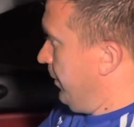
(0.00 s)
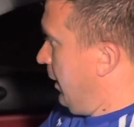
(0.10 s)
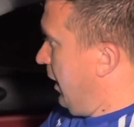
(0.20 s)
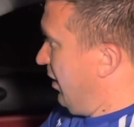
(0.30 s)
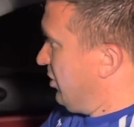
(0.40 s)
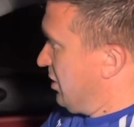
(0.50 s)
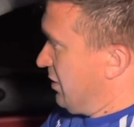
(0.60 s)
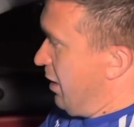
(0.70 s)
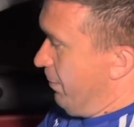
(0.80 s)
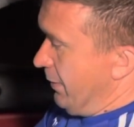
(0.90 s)
I'll just
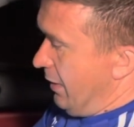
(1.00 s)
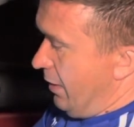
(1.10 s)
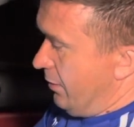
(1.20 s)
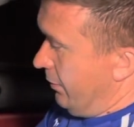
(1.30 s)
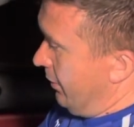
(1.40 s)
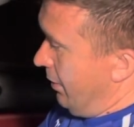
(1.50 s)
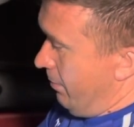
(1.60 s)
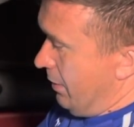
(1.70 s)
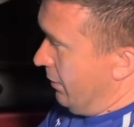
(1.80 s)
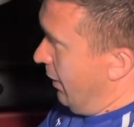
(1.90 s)
keep on idling. I
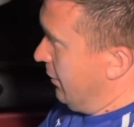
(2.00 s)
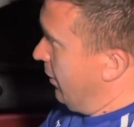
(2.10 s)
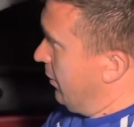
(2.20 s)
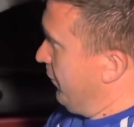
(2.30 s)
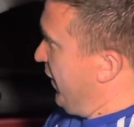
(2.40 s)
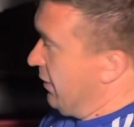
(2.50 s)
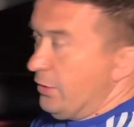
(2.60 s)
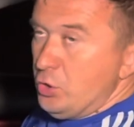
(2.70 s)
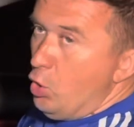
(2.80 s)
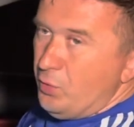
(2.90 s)
mean, I think if I
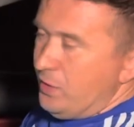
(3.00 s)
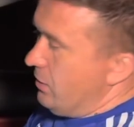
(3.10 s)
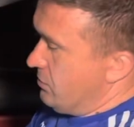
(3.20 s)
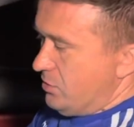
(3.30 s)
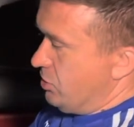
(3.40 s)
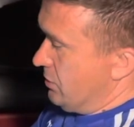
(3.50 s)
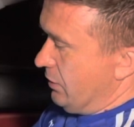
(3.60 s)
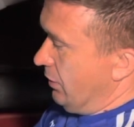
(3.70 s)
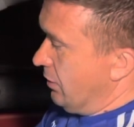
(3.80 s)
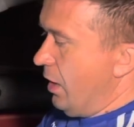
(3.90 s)
let go things, it's just
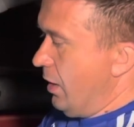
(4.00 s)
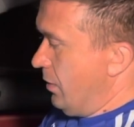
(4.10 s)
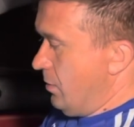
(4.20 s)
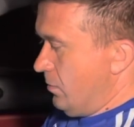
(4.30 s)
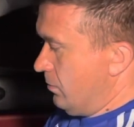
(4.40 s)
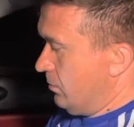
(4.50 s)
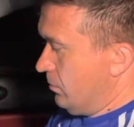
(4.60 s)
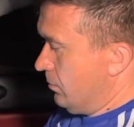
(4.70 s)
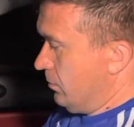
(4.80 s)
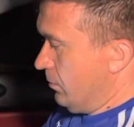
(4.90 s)
gonna die.
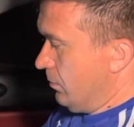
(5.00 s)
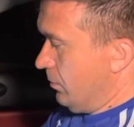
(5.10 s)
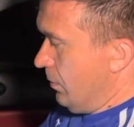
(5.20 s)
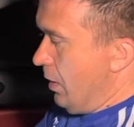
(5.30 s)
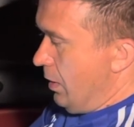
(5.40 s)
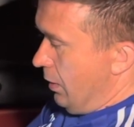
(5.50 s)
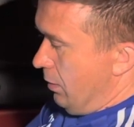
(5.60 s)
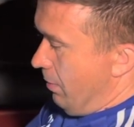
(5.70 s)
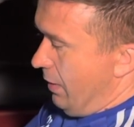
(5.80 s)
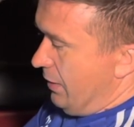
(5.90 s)
It
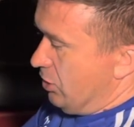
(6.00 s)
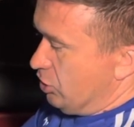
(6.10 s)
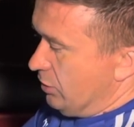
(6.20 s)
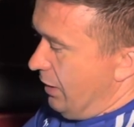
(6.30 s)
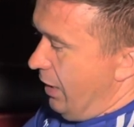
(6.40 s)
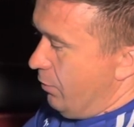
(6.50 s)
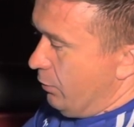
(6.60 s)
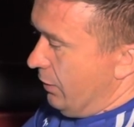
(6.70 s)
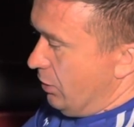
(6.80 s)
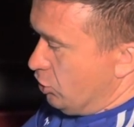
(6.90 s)
might actually die
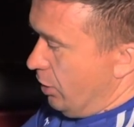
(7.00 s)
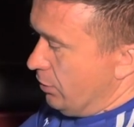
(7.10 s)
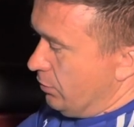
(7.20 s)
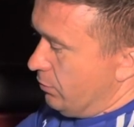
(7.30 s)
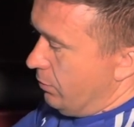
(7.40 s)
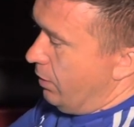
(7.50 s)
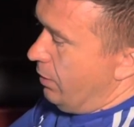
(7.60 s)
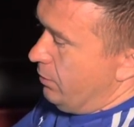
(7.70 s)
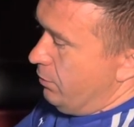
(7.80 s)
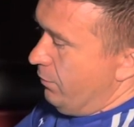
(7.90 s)
when I try to
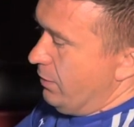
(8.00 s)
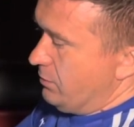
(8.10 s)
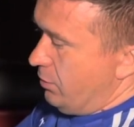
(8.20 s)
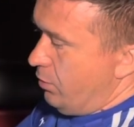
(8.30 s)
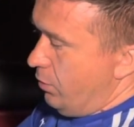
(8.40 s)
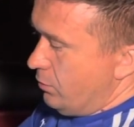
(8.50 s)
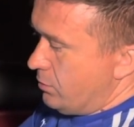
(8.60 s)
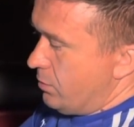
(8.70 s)
erase the code.